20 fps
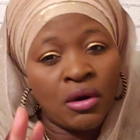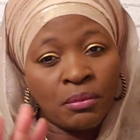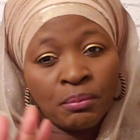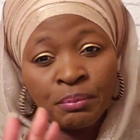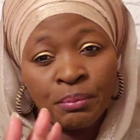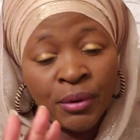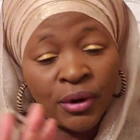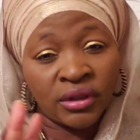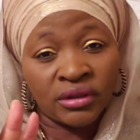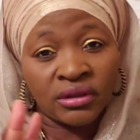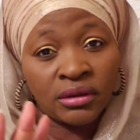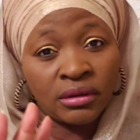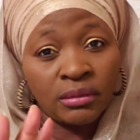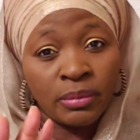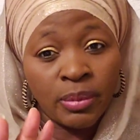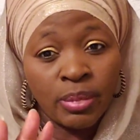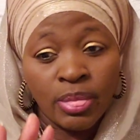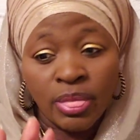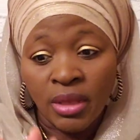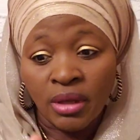But
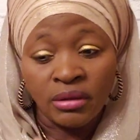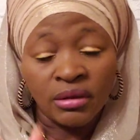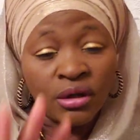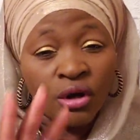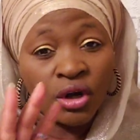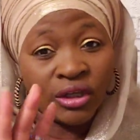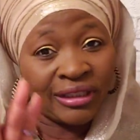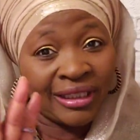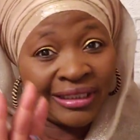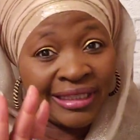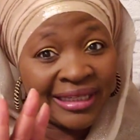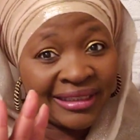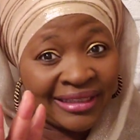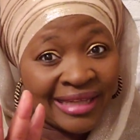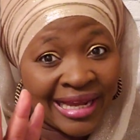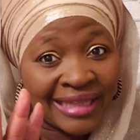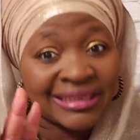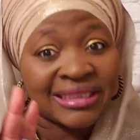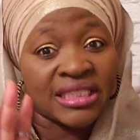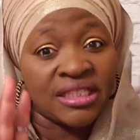other than
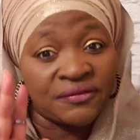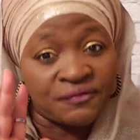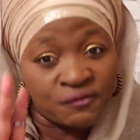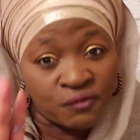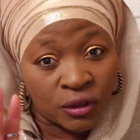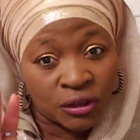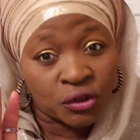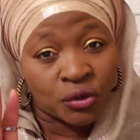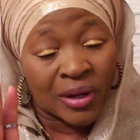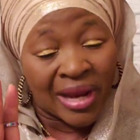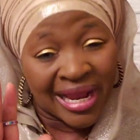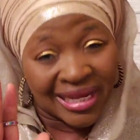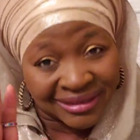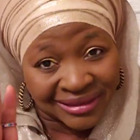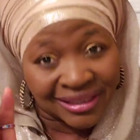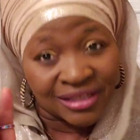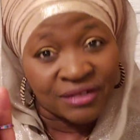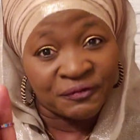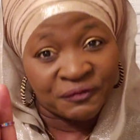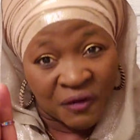that, if what you're
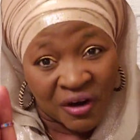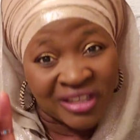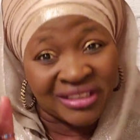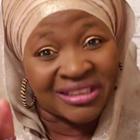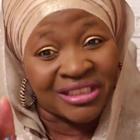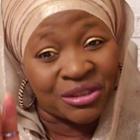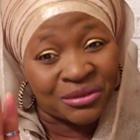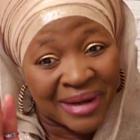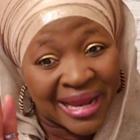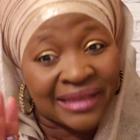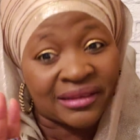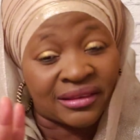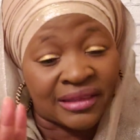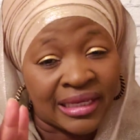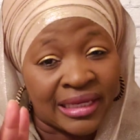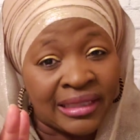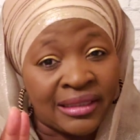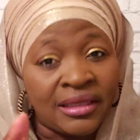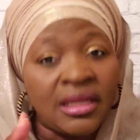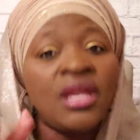asking for is the right
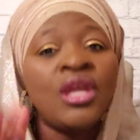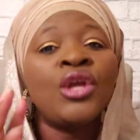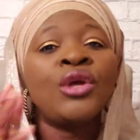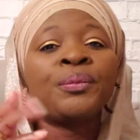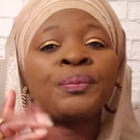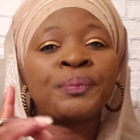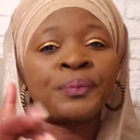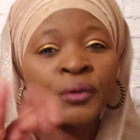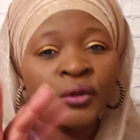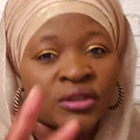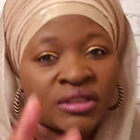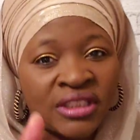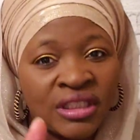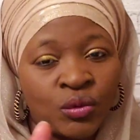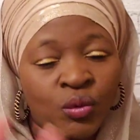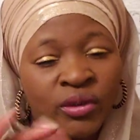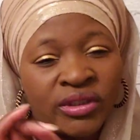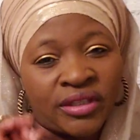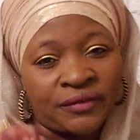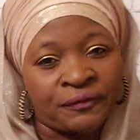thing,
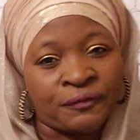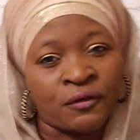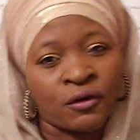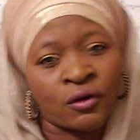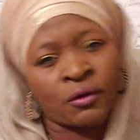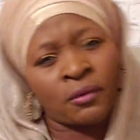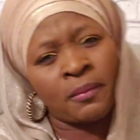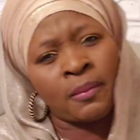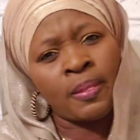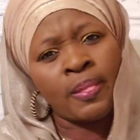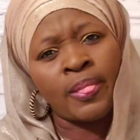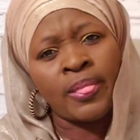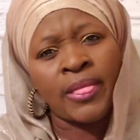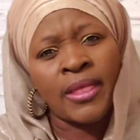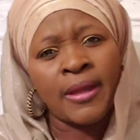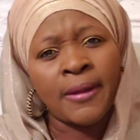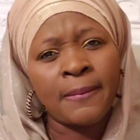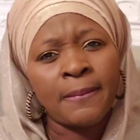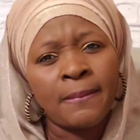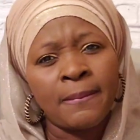proceed with the 4.
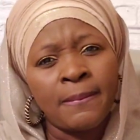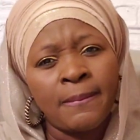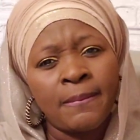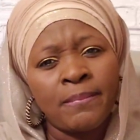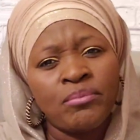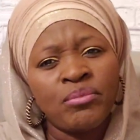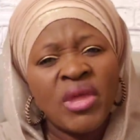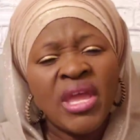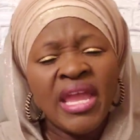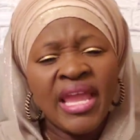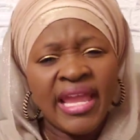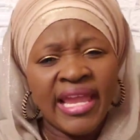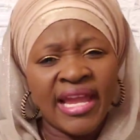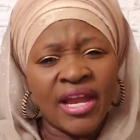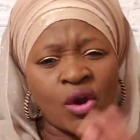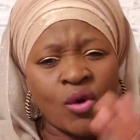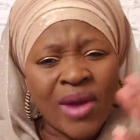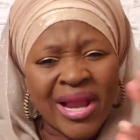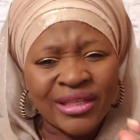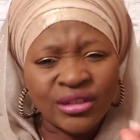
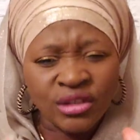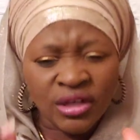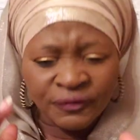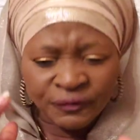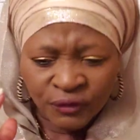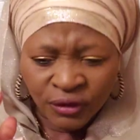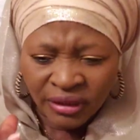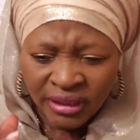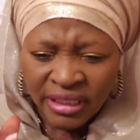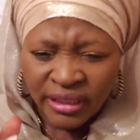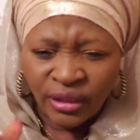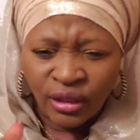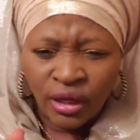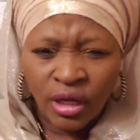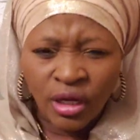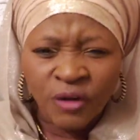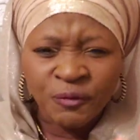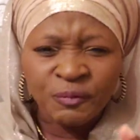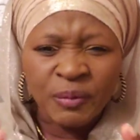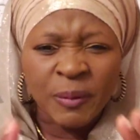And quite often, a
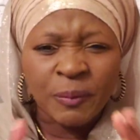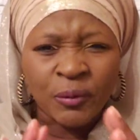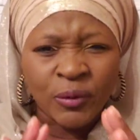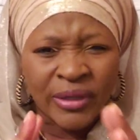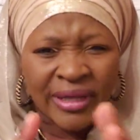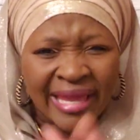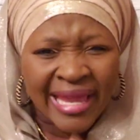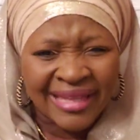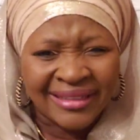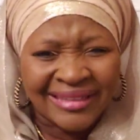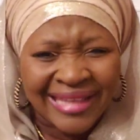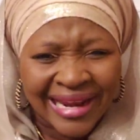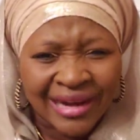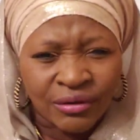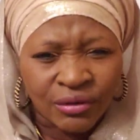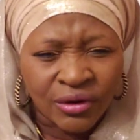lot of people get that